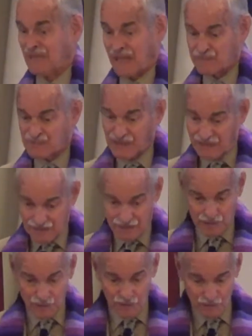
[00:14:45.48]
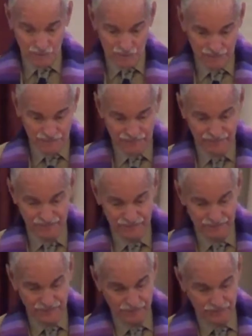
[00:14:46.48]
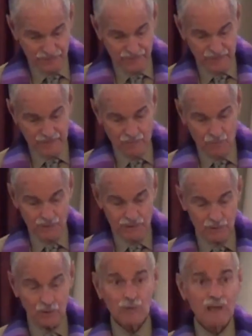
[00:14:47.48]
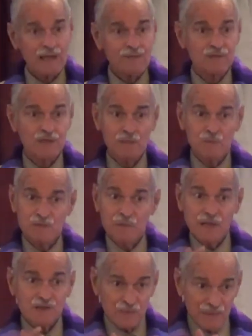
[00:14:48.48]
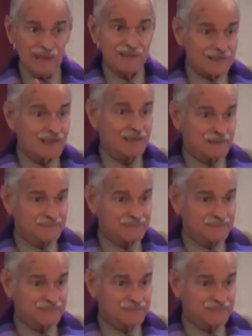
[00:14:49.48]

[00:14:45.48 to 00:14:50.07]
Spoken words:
I'm saying to you, we do have some responsibility